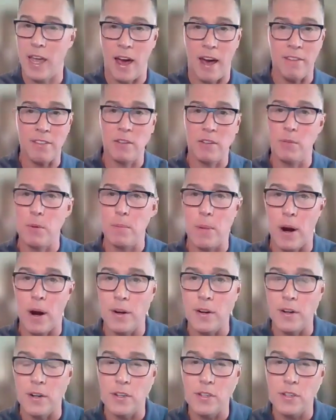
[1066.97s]
They have to be
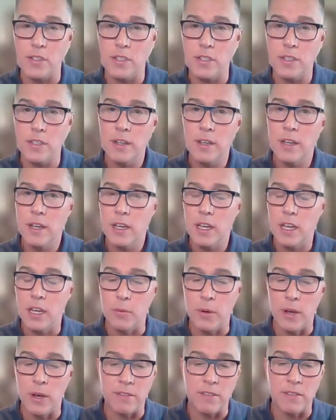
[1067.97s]
partners.
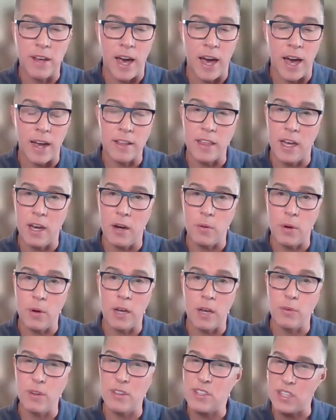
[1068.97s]
And we have to act that
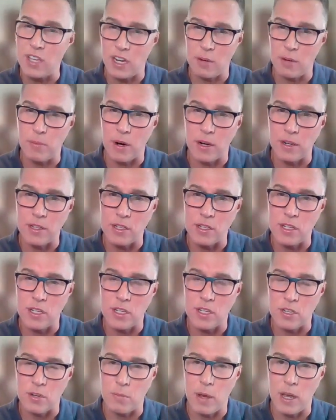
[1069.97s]
way, and we set up our
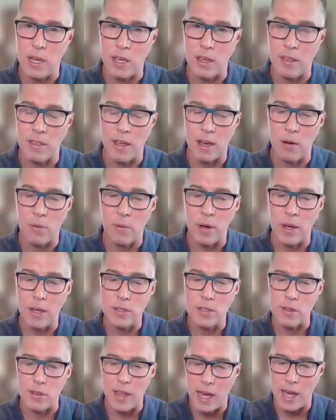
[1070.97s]
decision making that way.
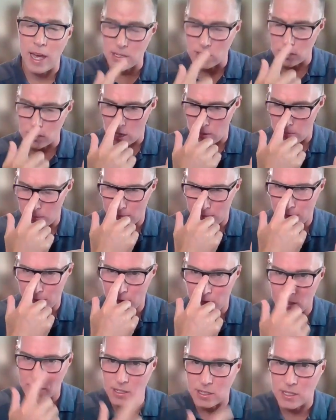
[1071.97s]
So that has all been
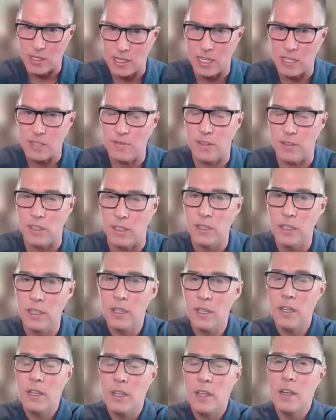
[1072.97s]
very successful.